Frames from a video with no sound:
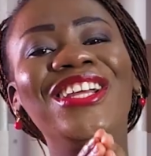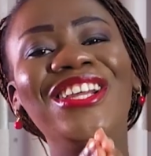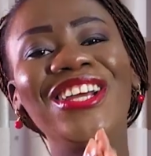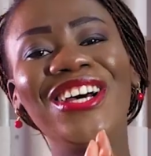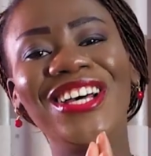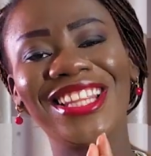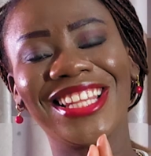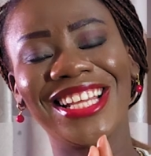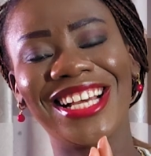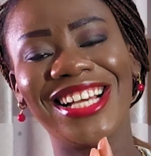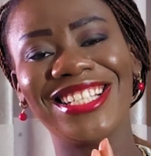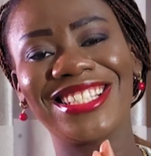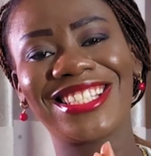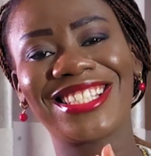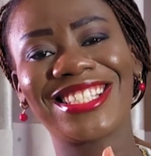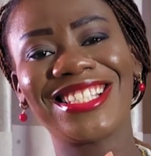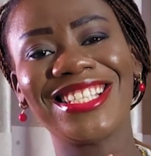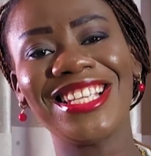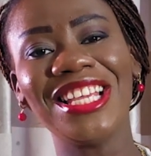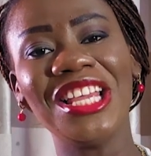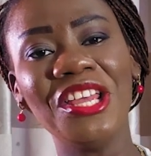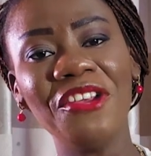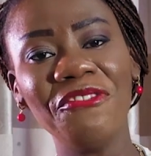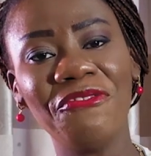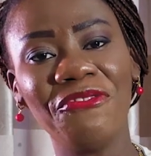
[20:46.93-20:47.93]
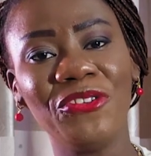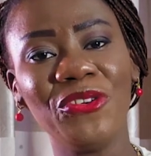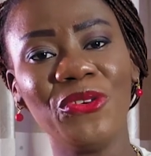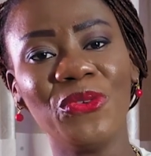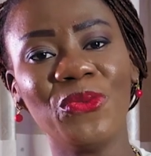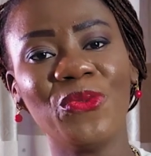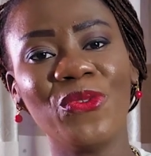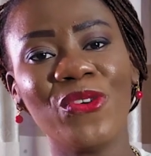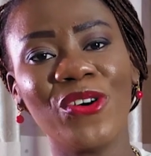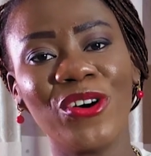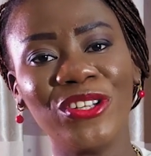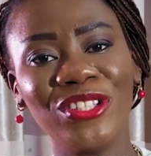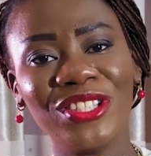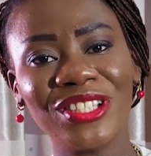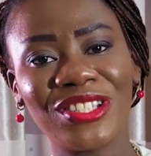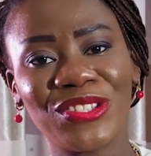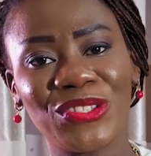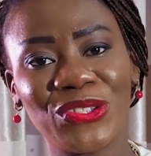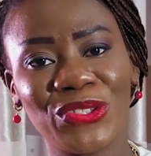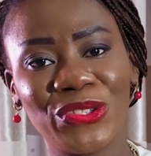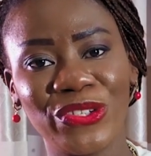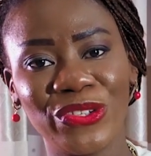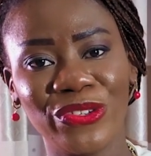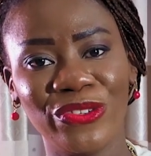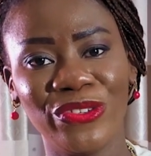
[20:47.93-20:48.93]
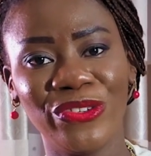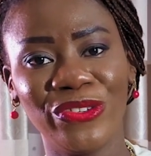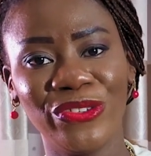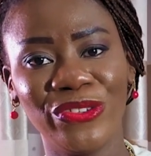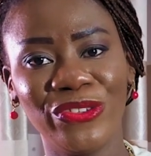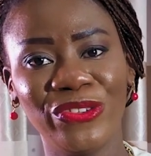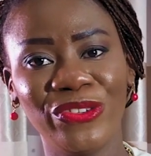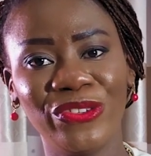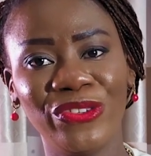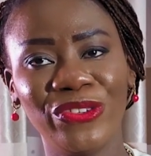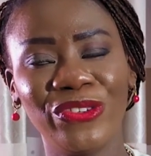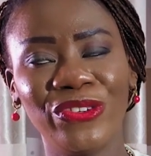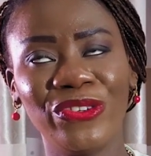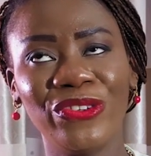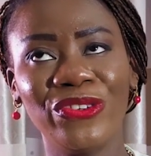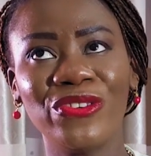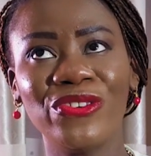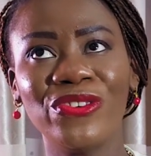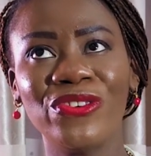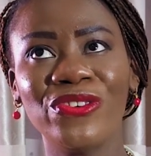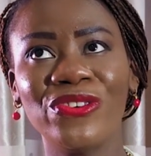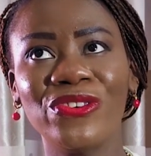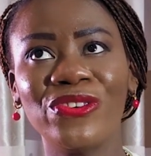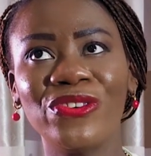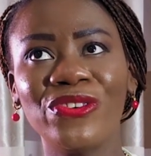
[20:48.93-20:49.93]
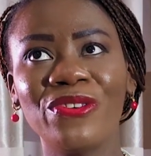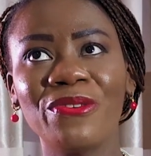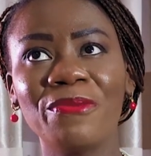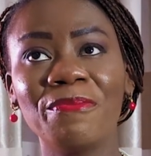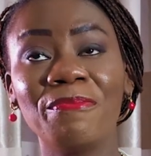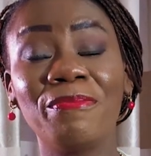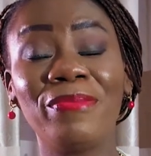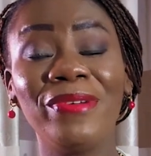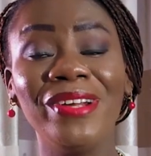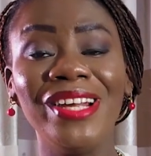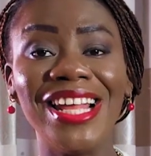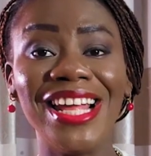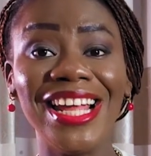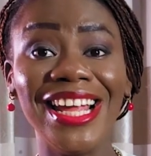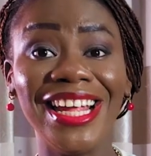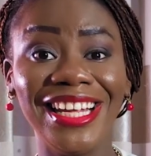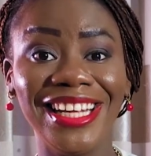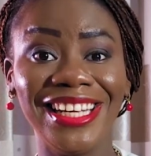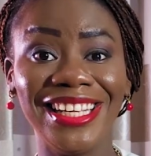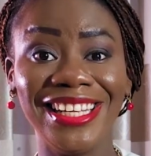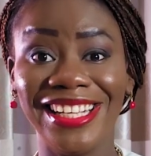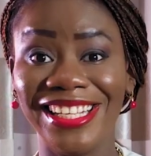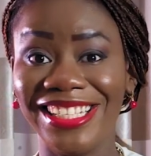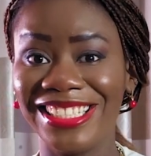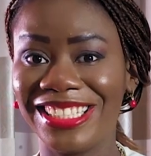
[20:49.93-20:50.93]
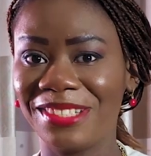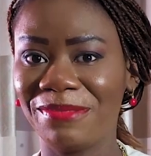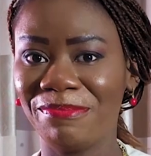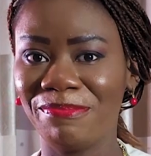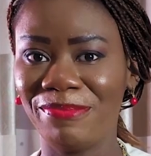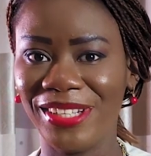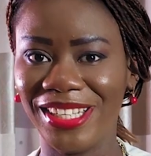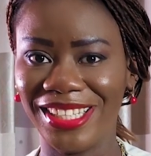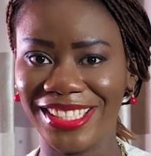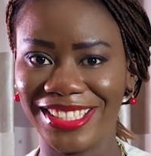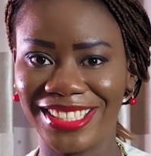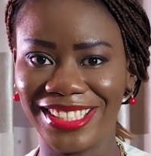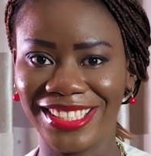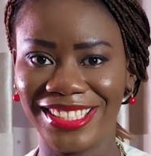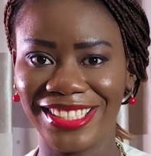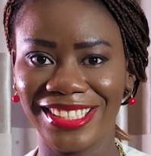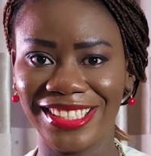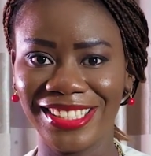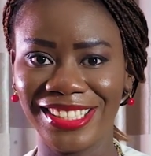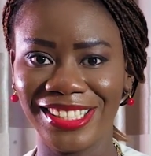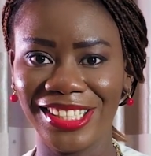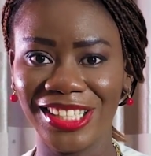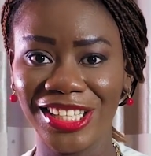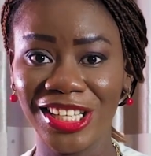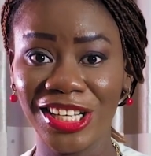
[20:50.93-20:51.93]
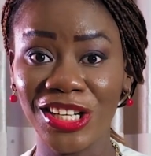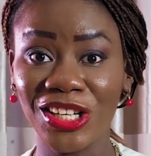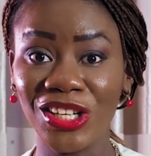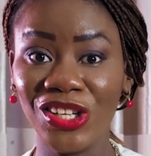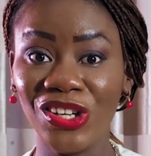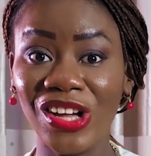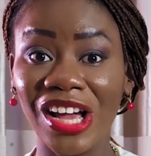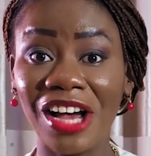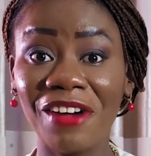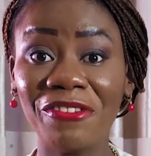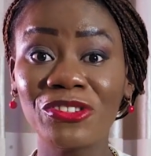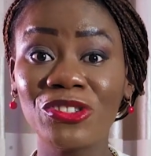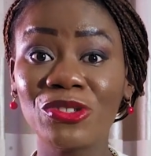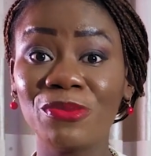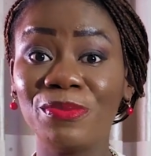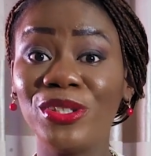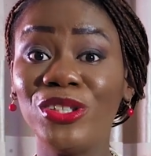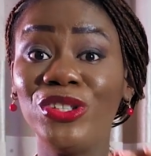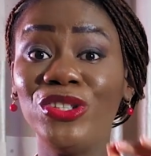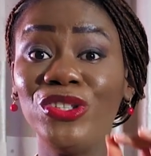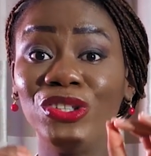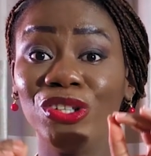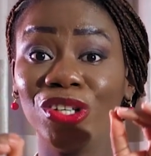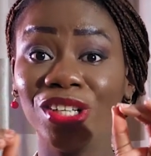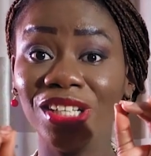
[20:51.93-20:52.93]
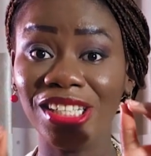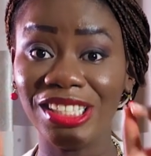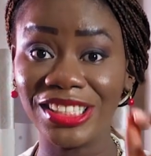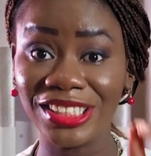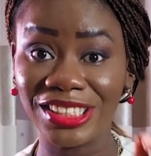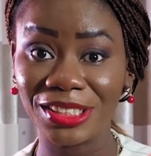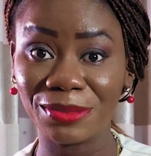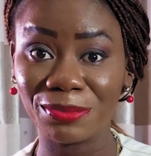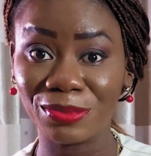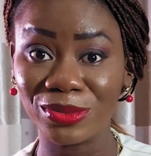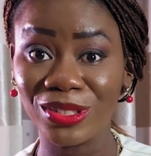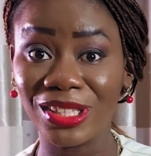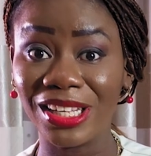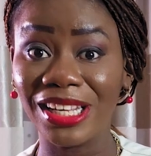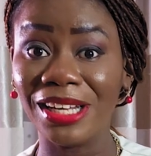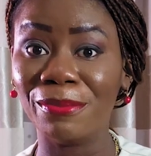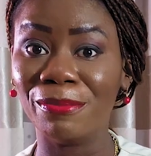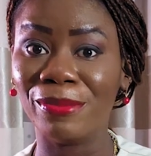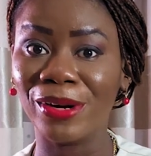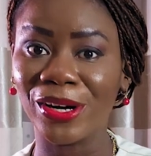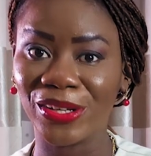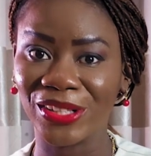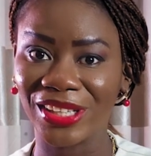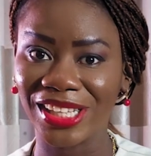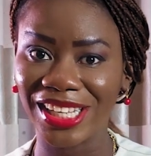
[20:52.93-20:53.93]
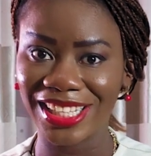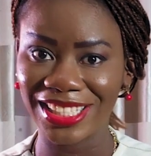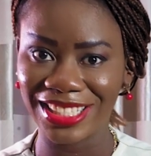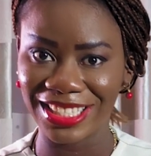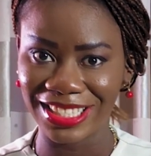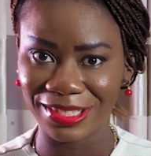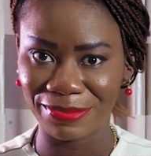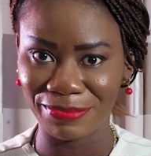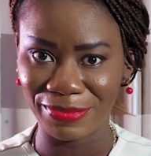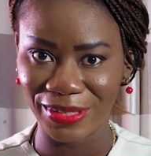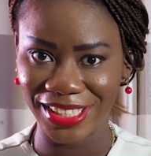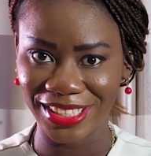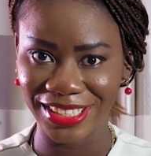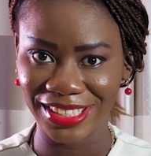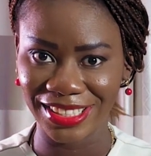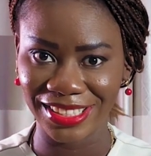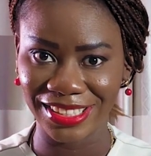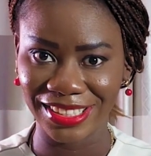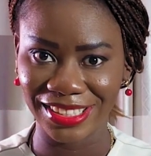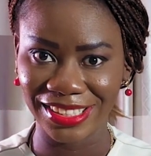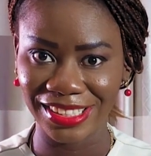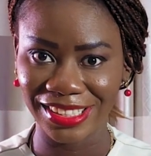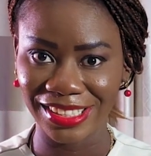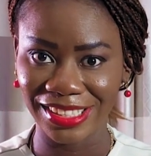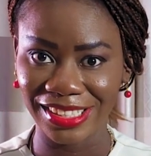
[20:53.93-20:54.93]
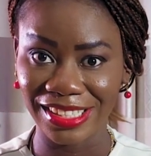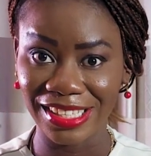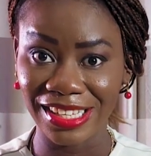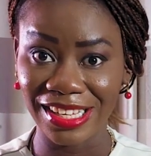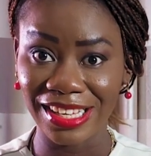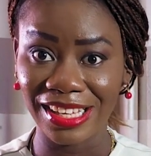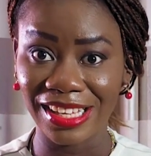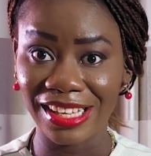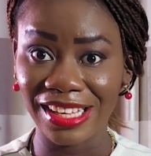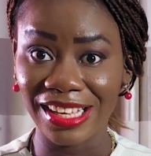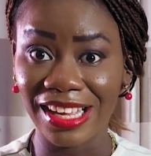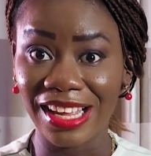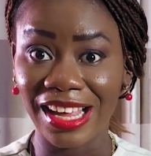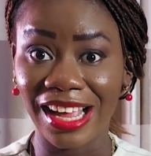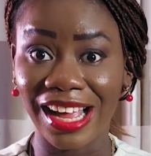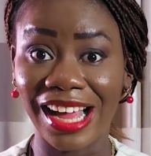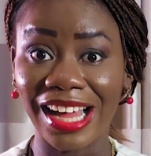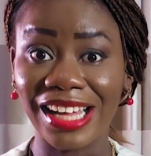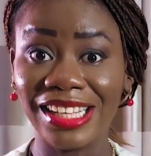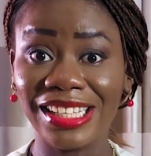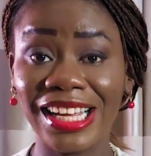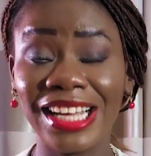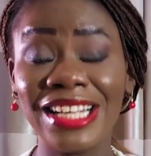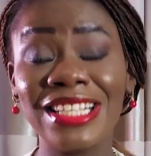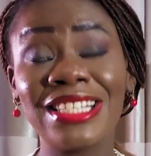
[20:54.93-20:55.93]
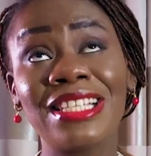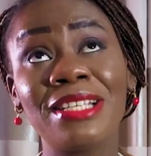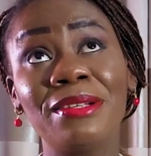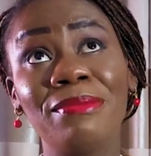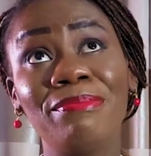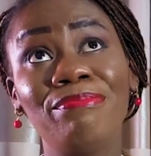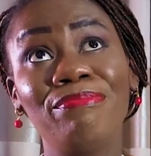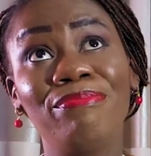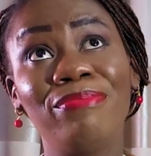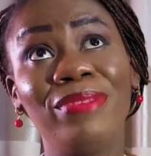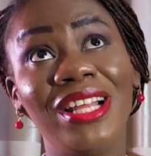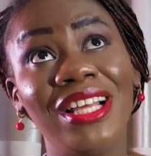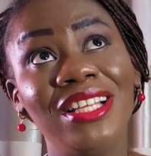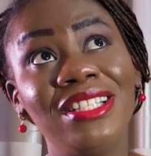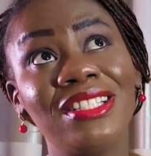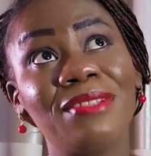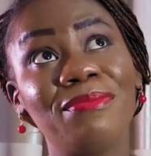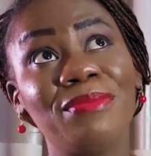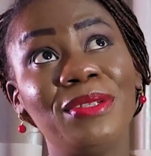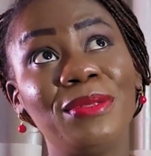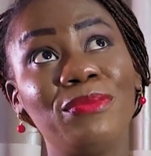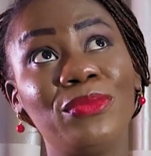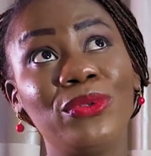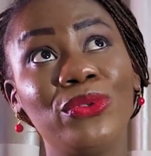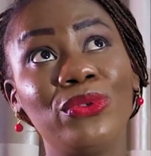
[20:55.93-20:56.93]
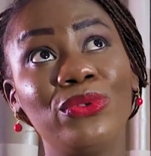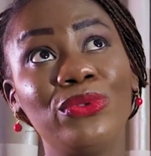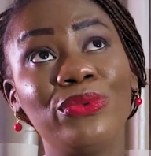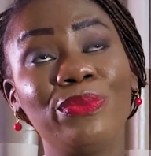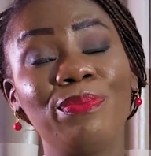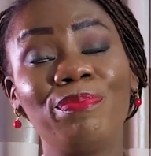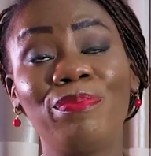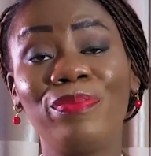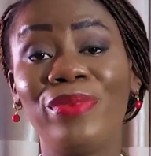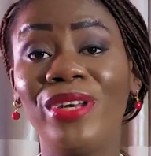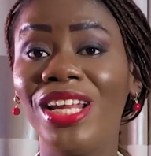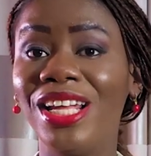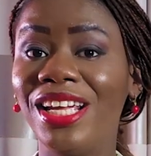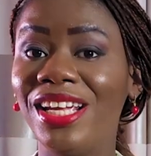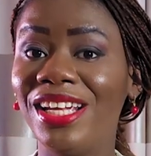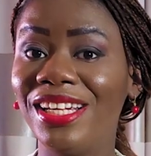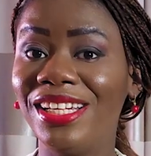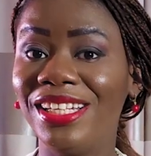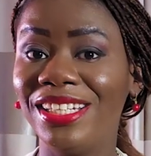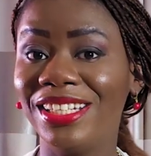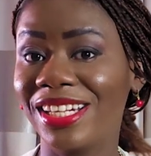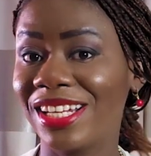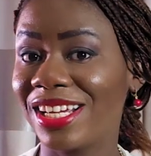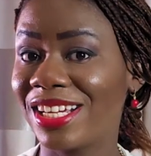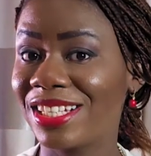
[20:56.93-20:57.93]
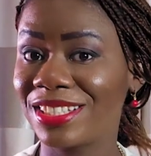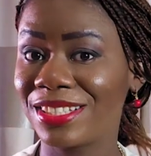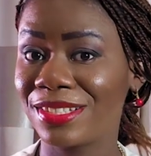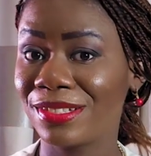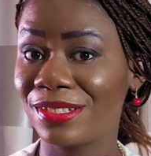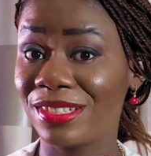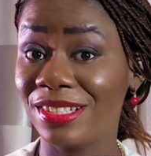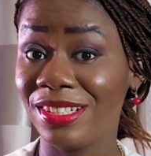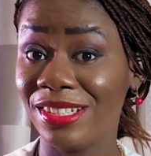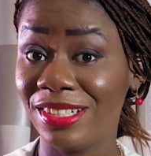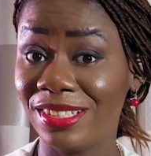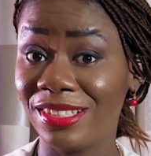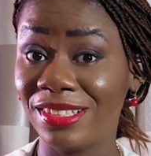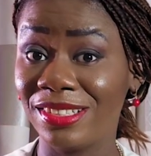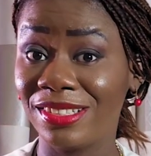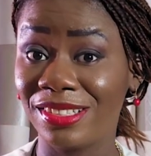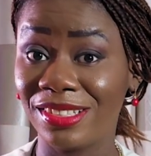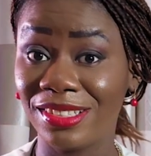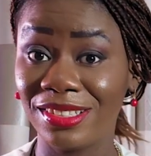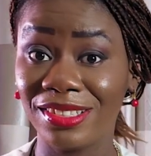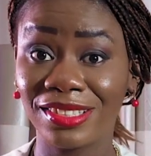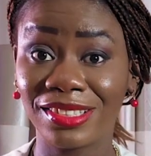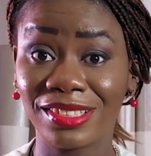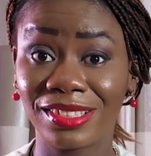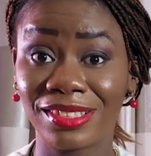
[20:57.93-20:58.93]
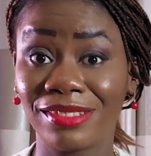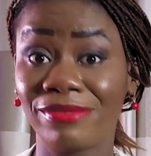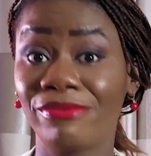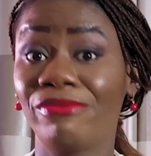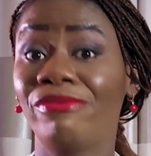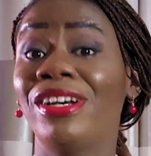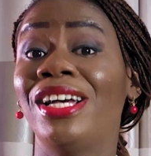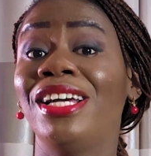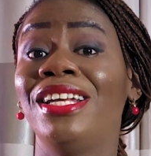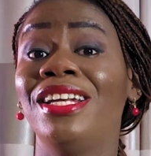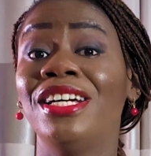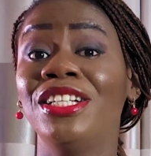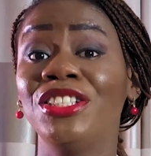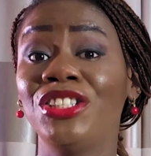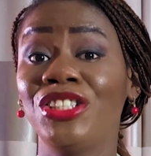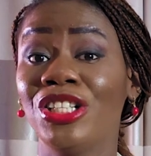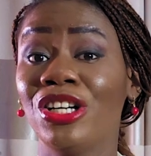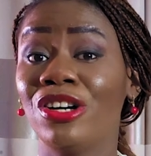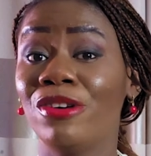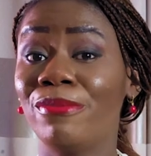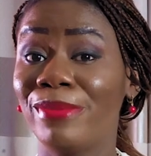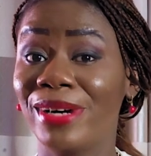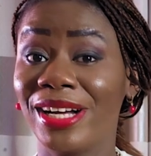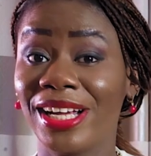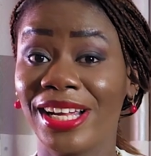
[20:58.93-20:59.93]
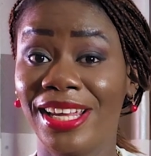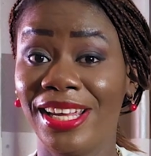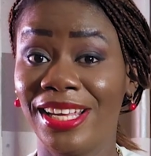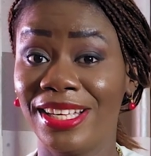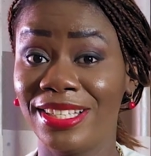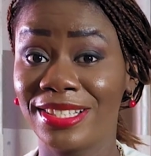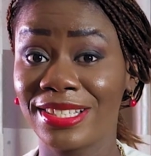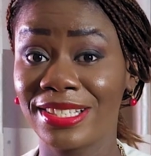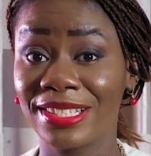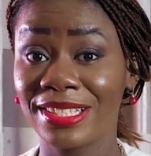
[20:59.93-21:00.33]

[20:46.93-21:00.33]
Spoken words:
know that if you want to play in a space, you have to be knowledgeable about that space. And I see plenty people play in this financial market